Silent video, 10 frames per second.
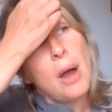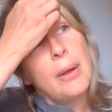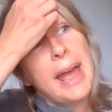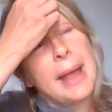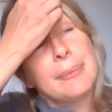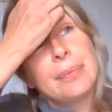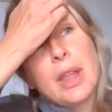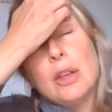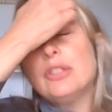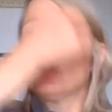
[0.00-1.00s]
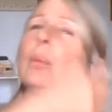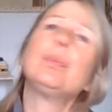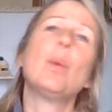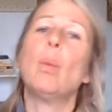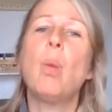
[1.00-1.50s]
Okay, so
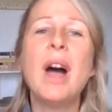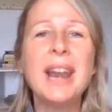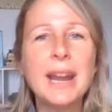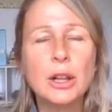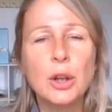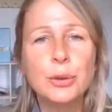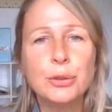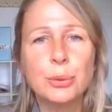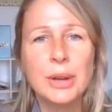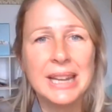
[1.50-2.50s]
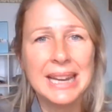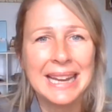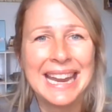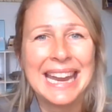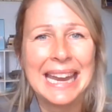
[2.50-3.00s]
what a close
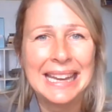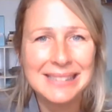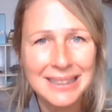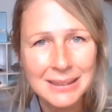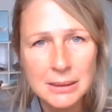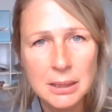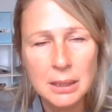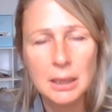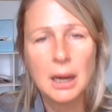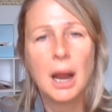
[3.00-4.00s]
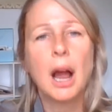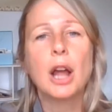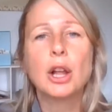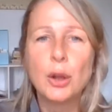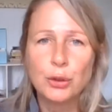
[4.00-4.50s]
reading isn't.
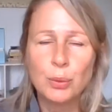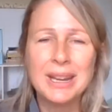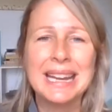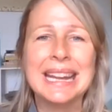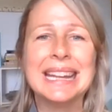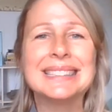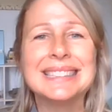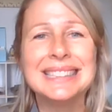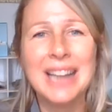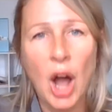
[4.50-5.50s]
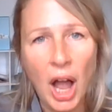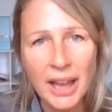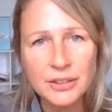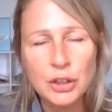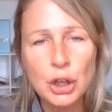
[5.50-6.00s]
A close reading is
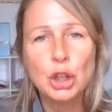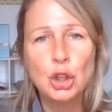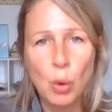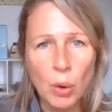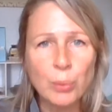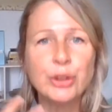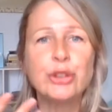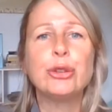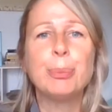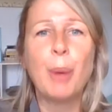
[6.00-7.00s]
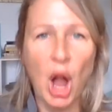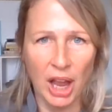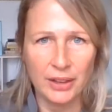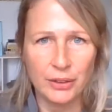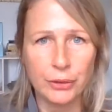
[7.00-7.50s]
not your
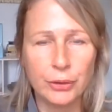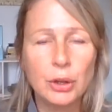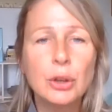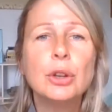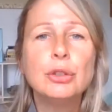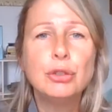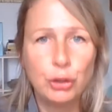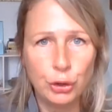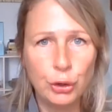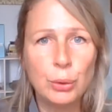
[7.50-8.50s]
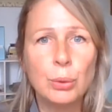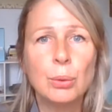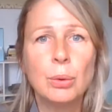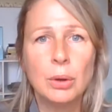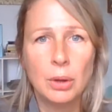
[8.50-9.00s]
response
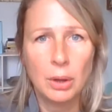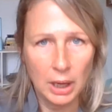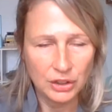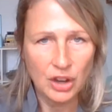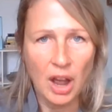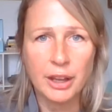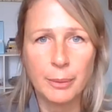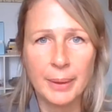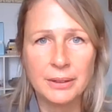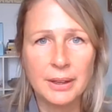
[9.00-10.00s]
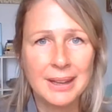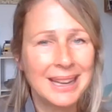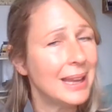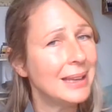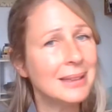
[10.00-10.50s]
to a document.
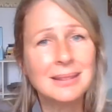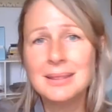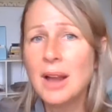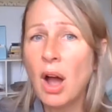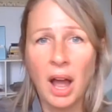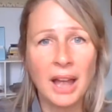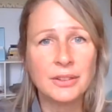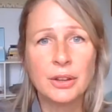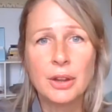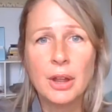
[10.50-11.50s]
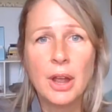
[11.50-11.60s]
It is not